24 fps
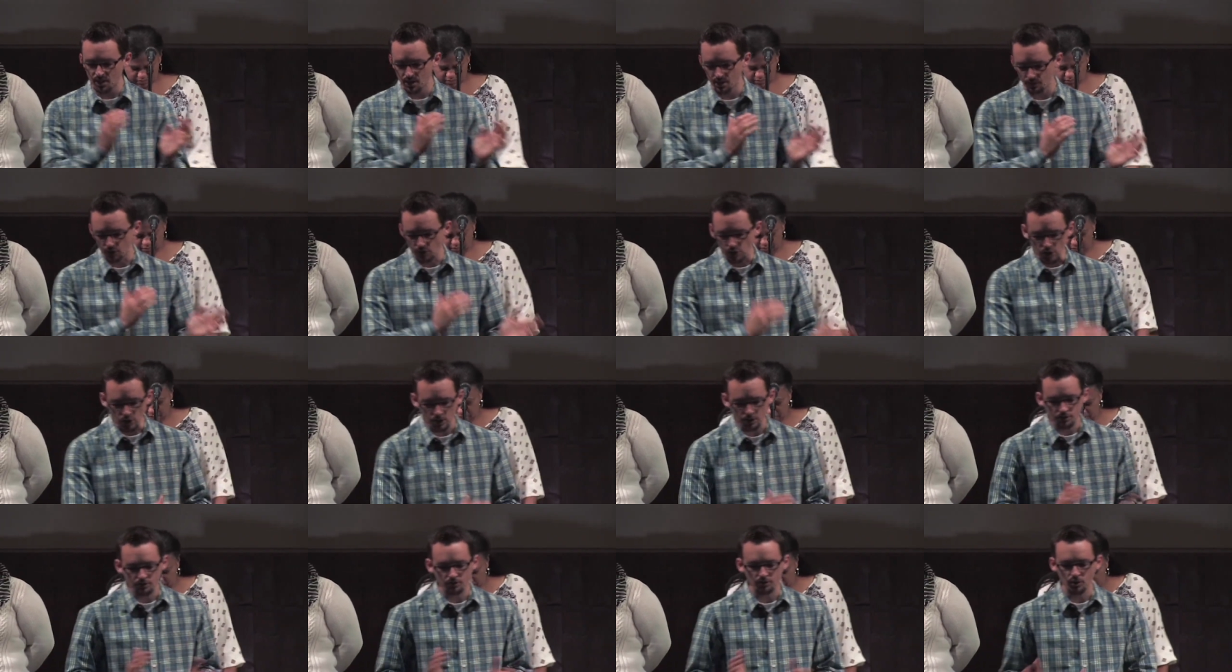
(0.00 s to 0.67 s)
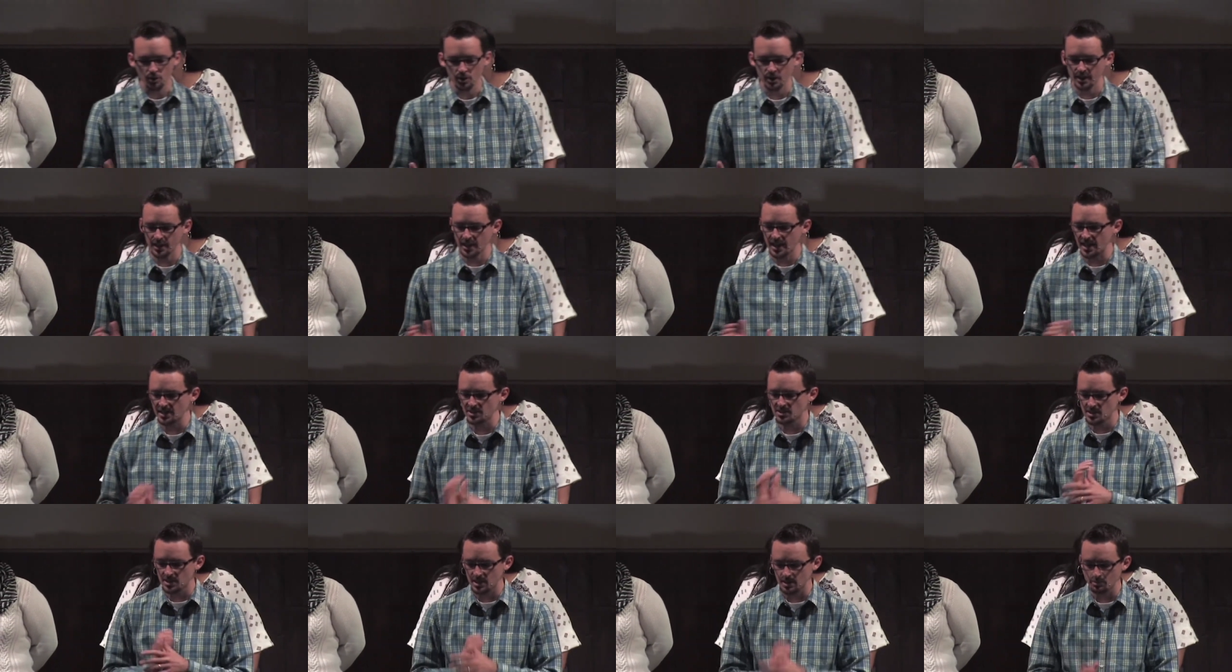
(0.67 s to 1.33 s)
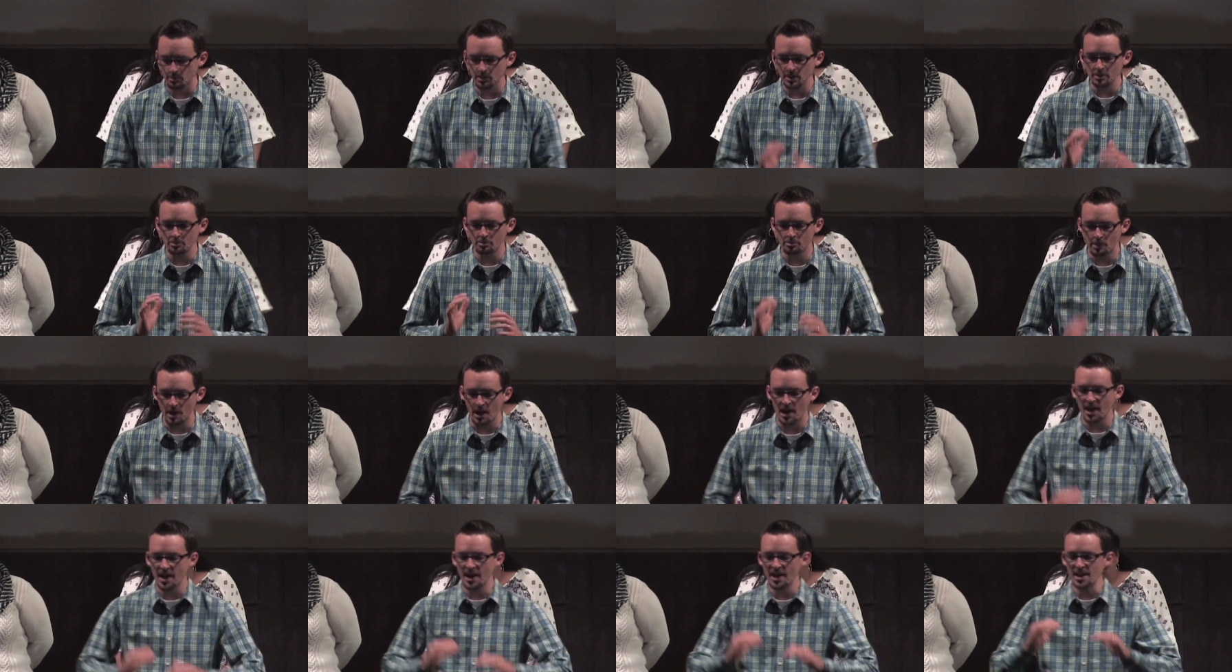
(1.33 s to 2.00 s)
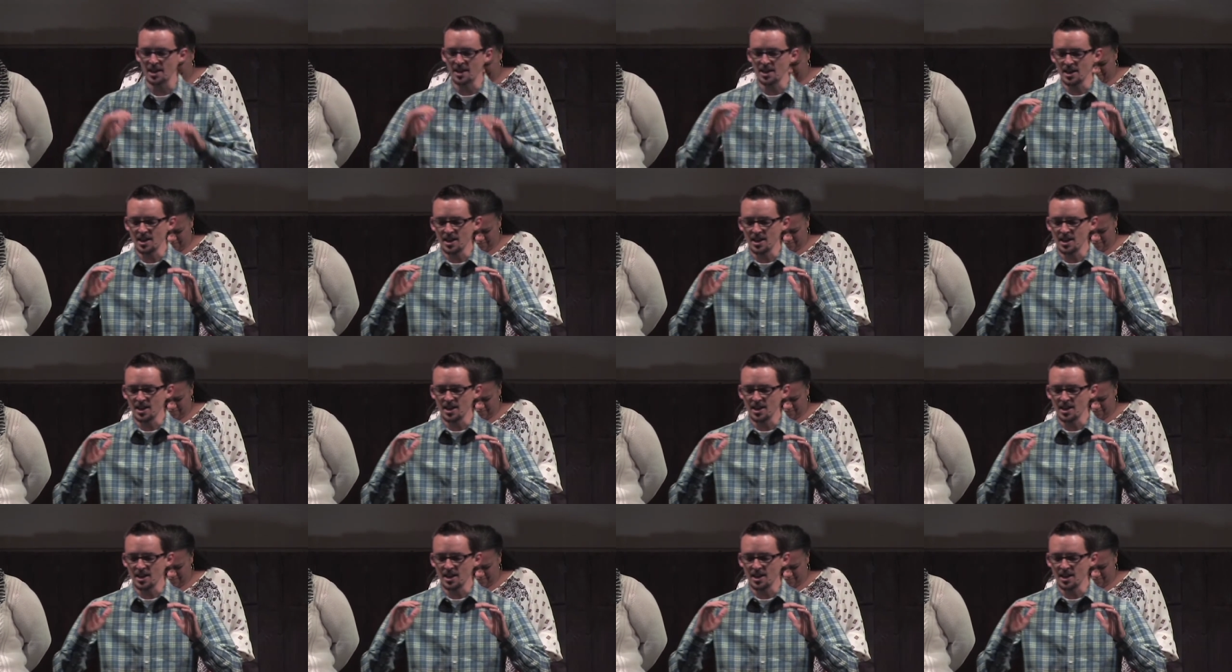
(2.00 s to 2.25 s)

enough good for it. God, simply by